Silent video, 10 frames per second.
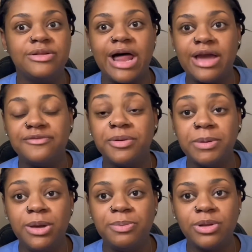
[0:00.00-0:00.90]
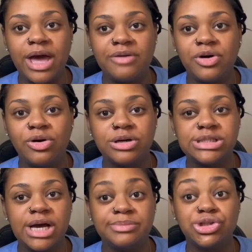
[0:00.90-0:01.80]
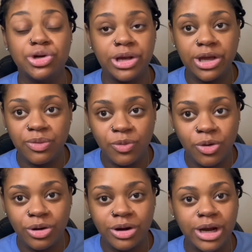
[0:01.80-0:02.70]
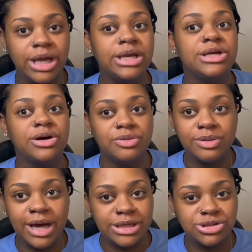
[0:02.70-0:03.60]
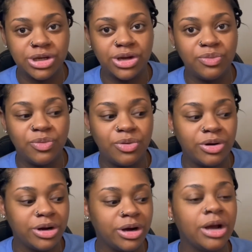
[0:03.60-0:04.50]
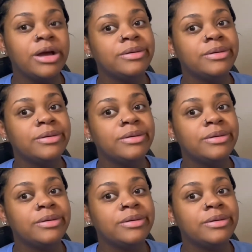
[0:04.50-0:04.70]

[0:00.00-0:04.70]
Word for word: like for people that have a hard time drinking water and don't like drinking water,